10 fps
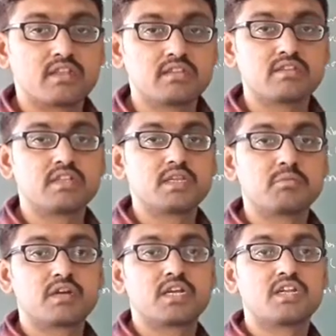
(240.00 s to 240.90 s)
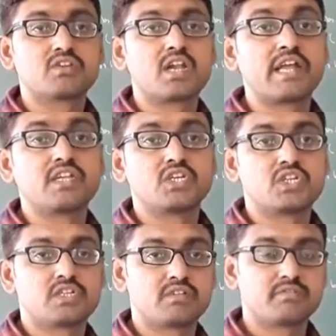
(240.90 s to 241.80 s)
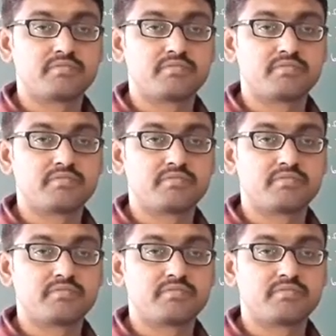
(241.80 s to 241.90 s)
This is nothing but initialization.